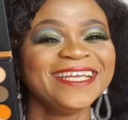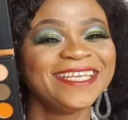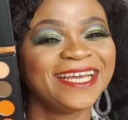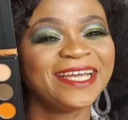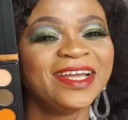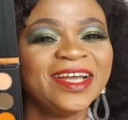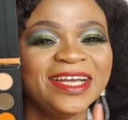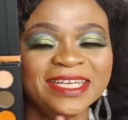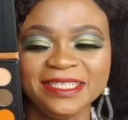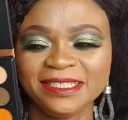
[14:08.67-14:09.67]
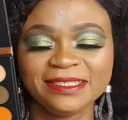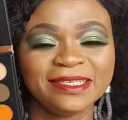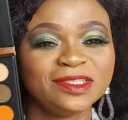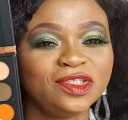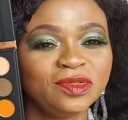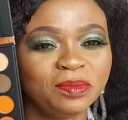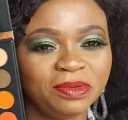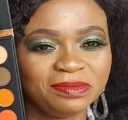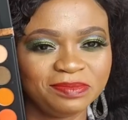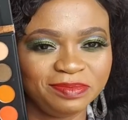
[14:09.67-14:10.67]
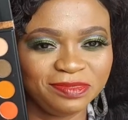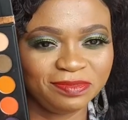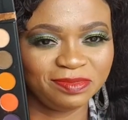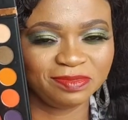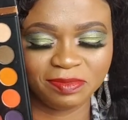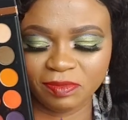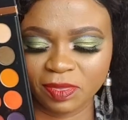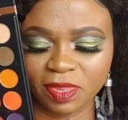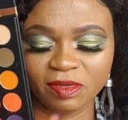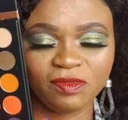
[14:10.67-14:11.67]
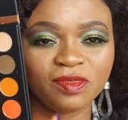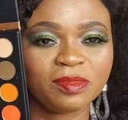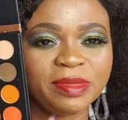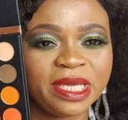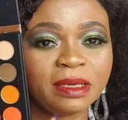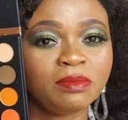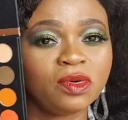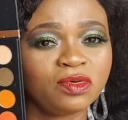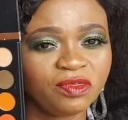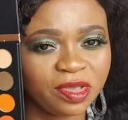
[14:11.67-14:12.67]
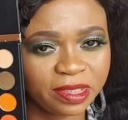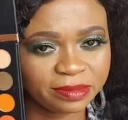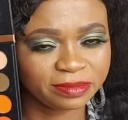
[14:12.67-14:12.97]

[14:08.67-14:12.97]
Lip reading: Yeah, this is a dupe from Morphe.